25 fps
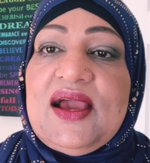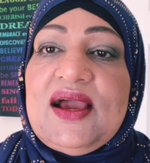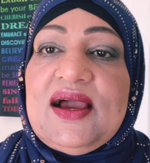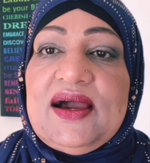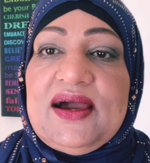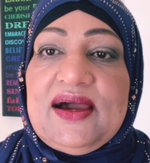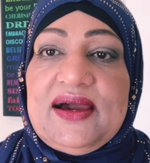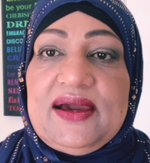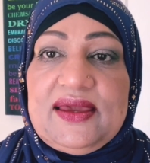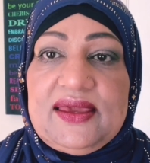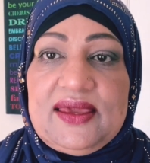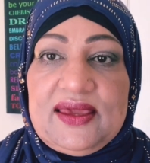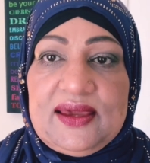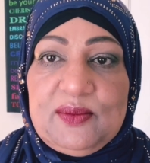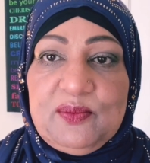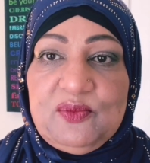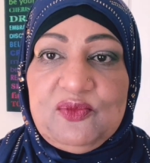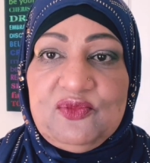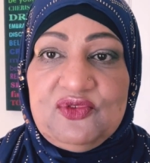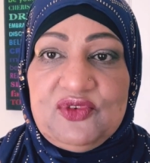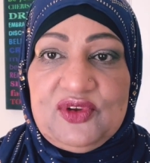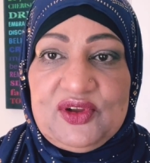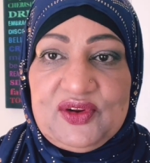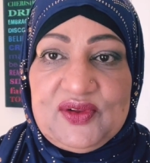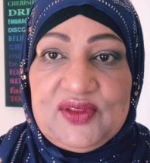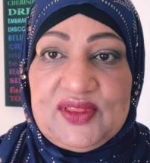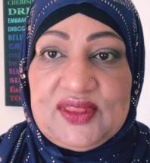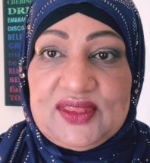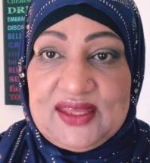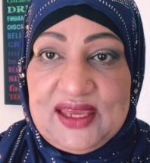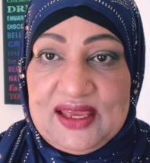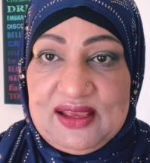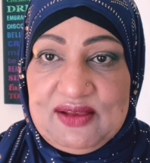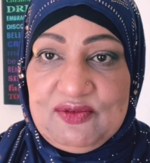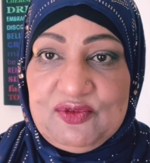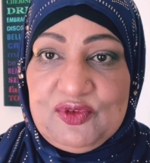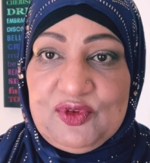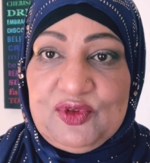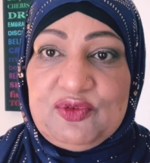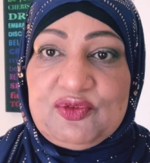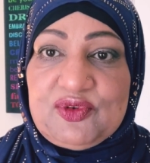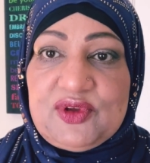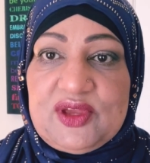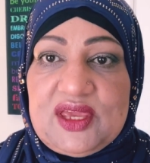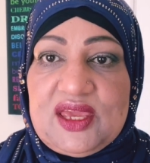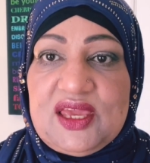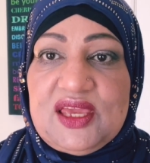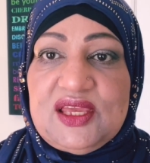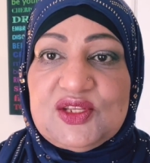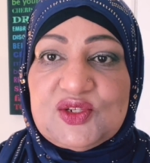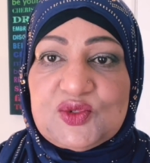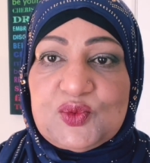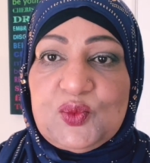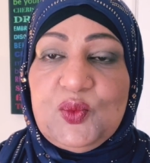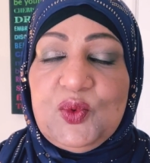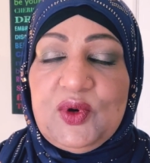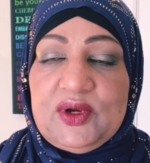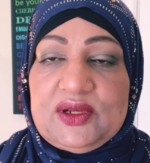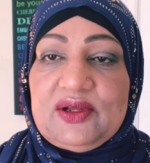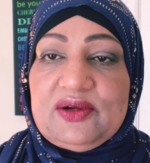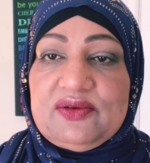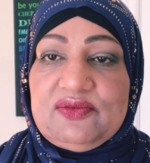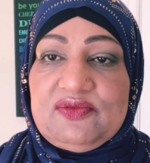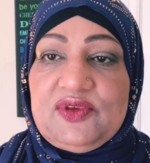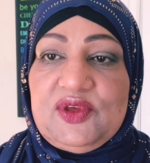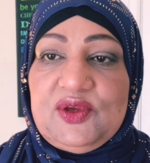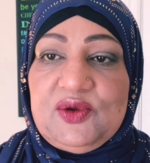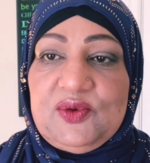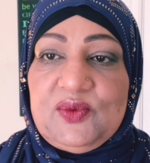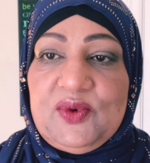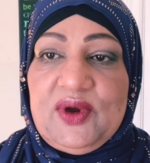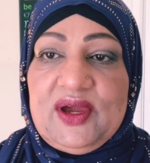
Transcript: I am very thankful for each one of you.